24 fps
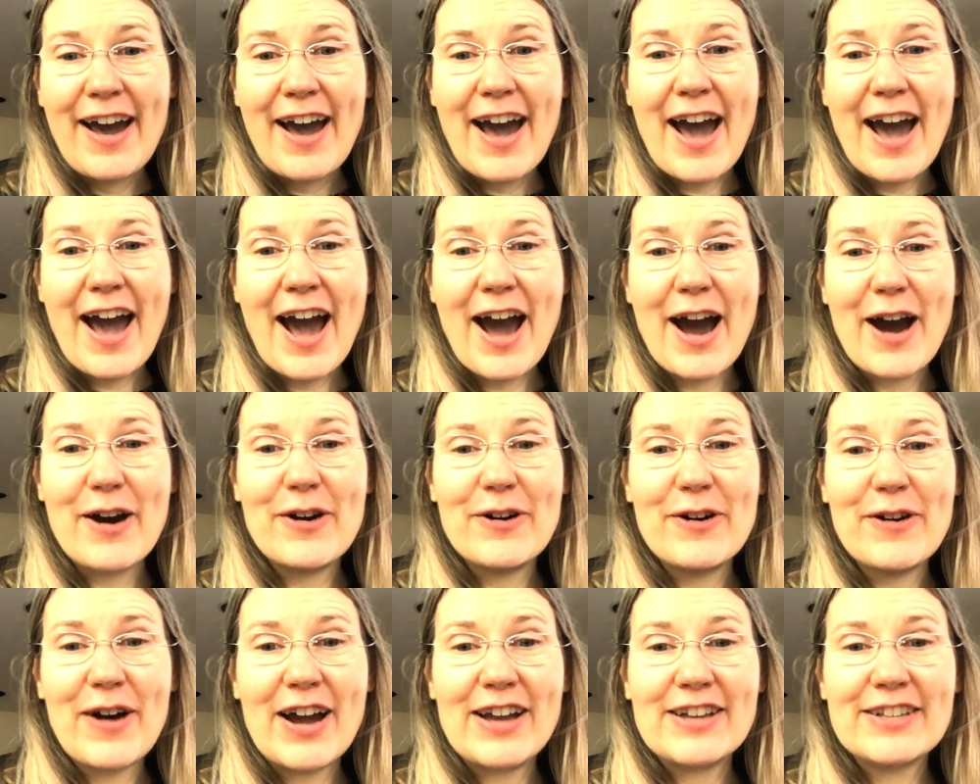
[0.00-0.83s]

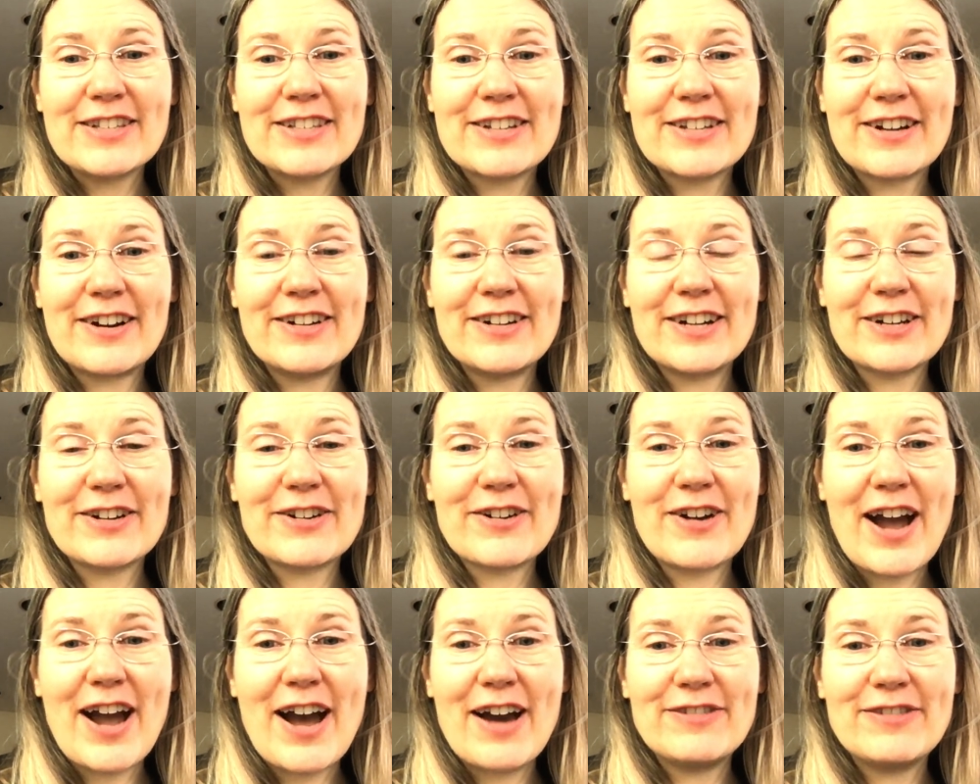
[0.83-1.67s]
how I started
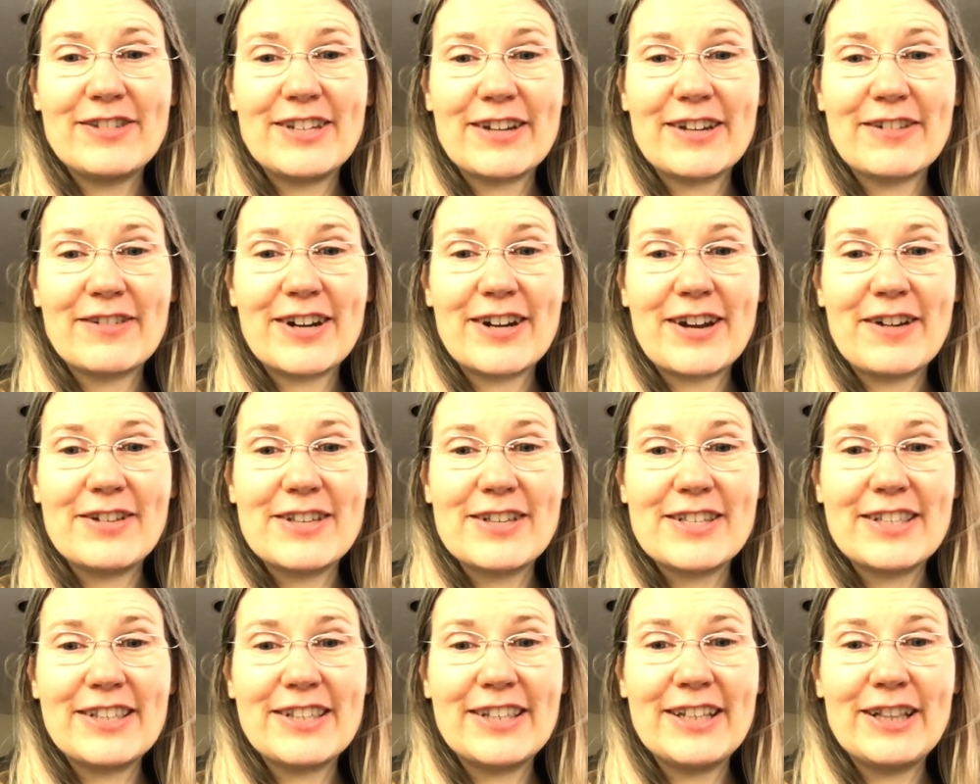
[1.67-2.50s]
crafting when I
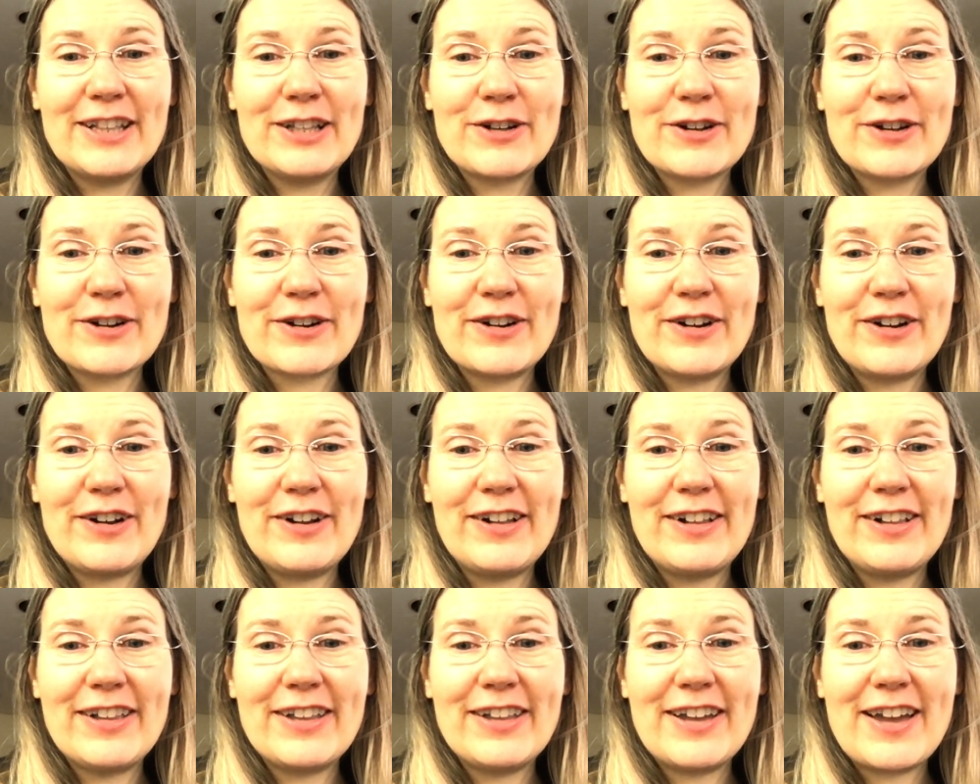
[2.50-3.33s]
was a little
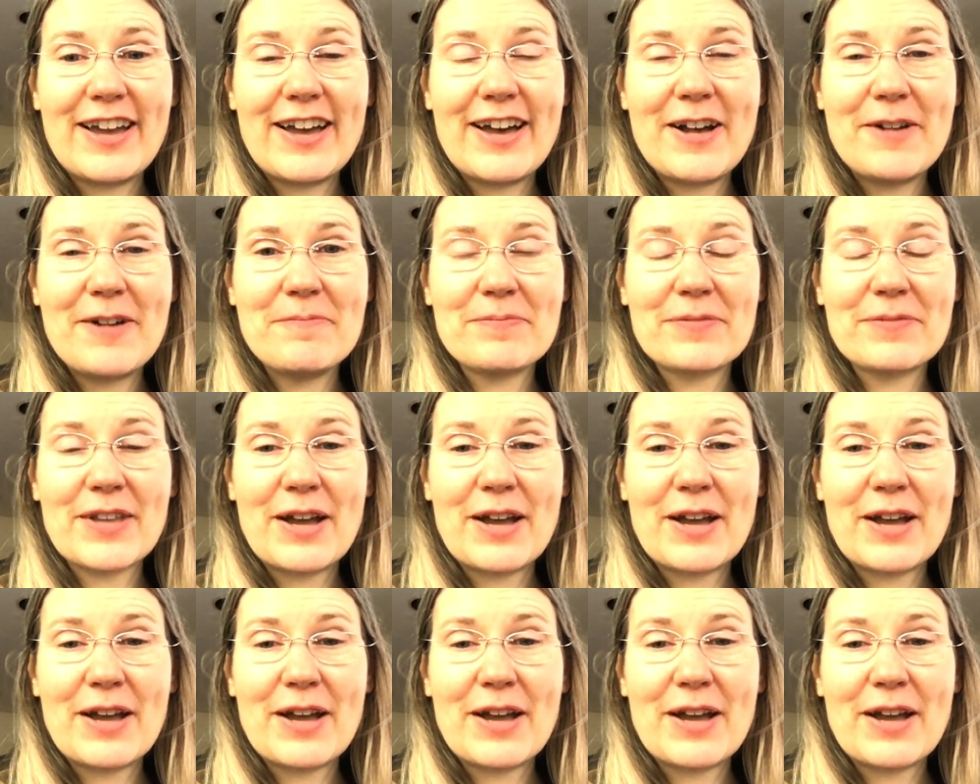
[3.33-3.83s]
girl, um,